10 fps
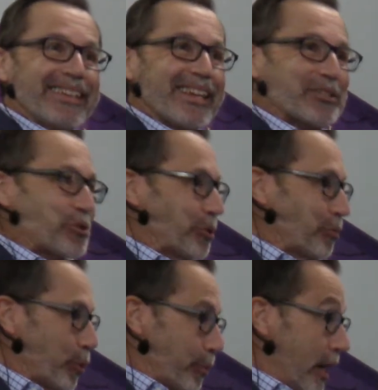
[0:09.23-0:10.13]
that
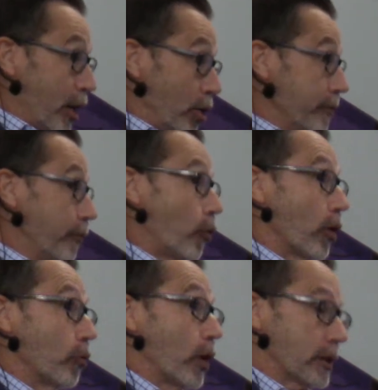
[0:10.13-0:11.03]
you're prepared
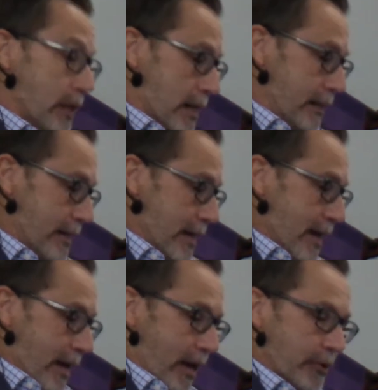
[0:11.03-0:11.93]
for what God
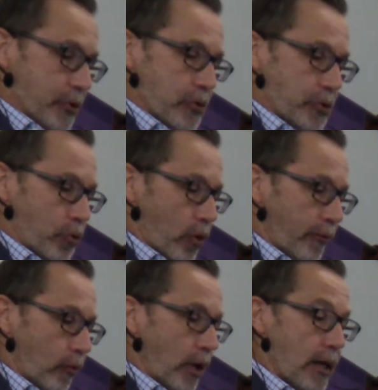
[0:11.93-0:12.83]
has in
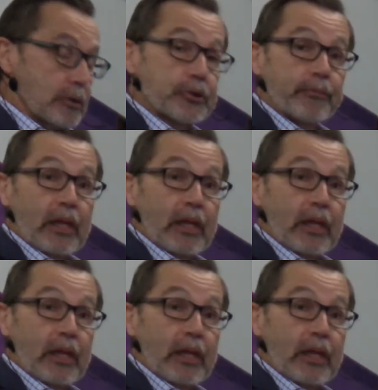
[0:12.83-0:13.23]
store for us.